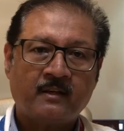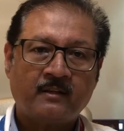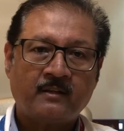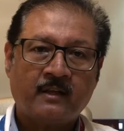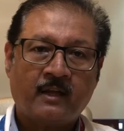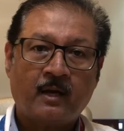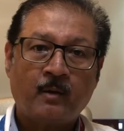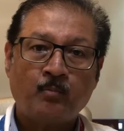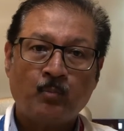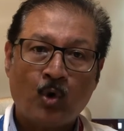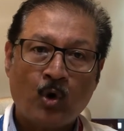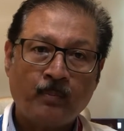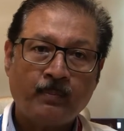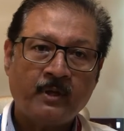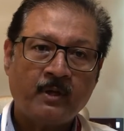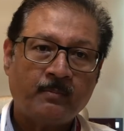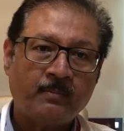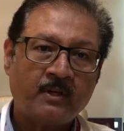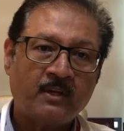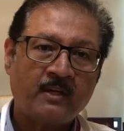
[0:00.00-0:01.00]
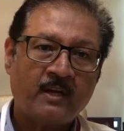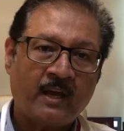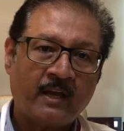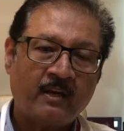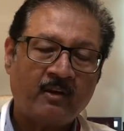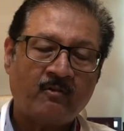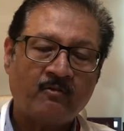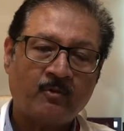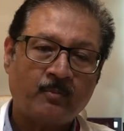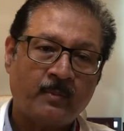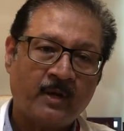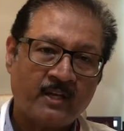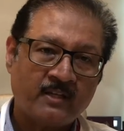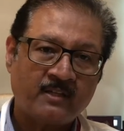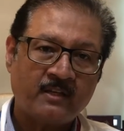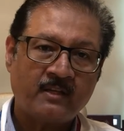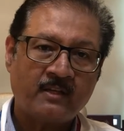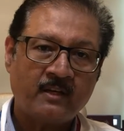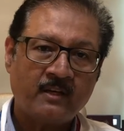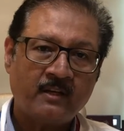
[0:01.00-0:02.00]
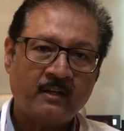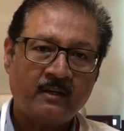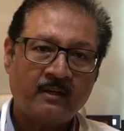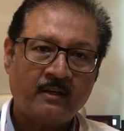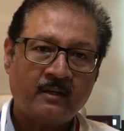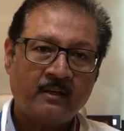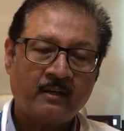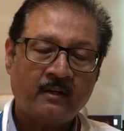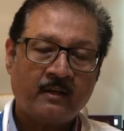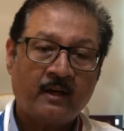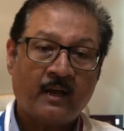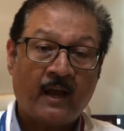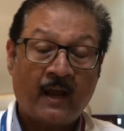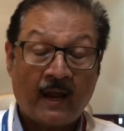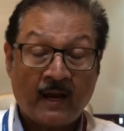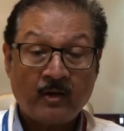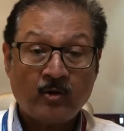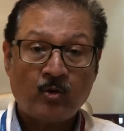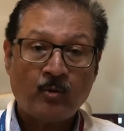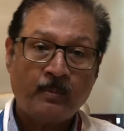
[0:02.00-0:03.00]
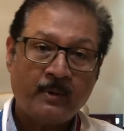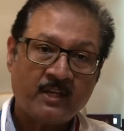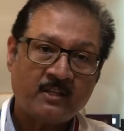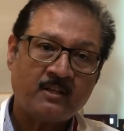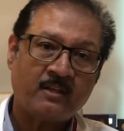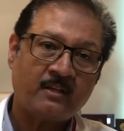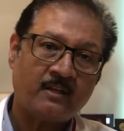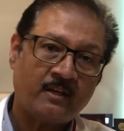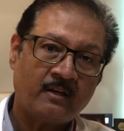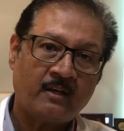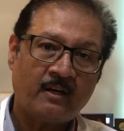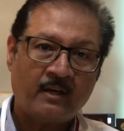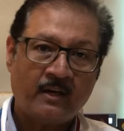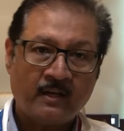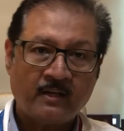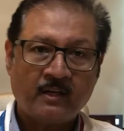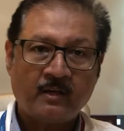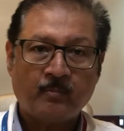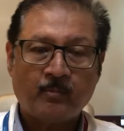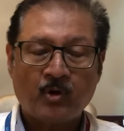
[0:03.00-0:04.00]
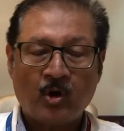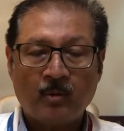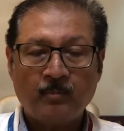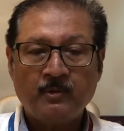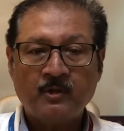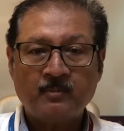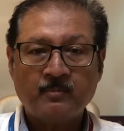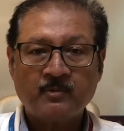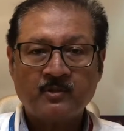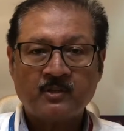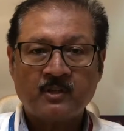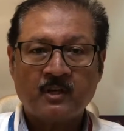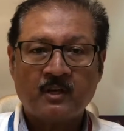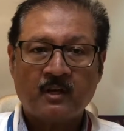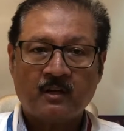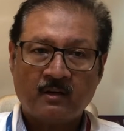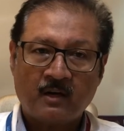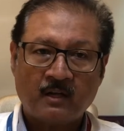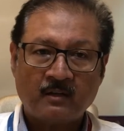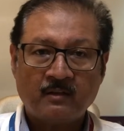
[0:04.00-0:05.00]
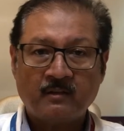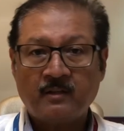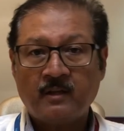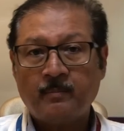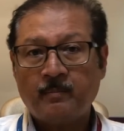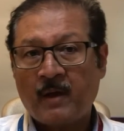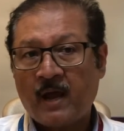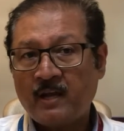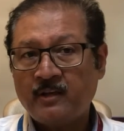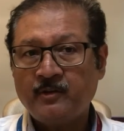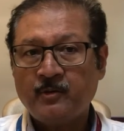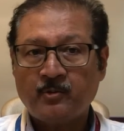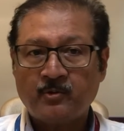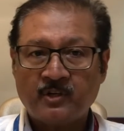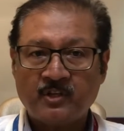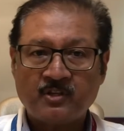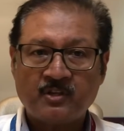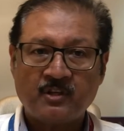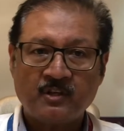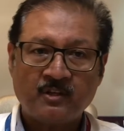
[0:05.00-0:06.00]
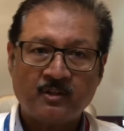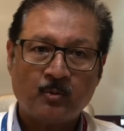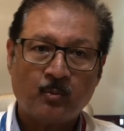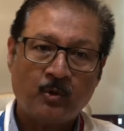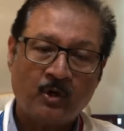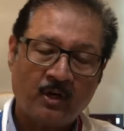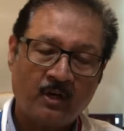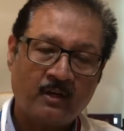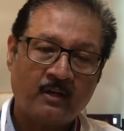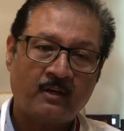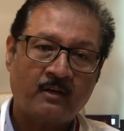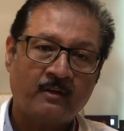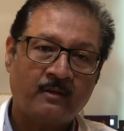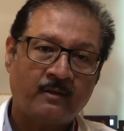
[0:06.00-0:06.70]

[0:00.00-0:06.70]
there are more people dying of obesity and obesity related problems rather than malnutrition in the world.